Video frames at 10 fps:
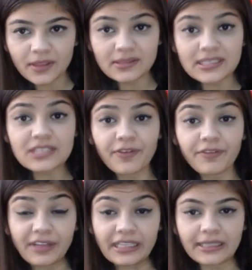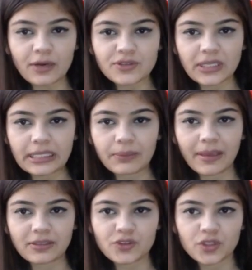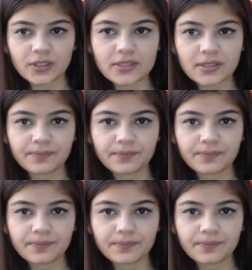This is 50,000 debentures.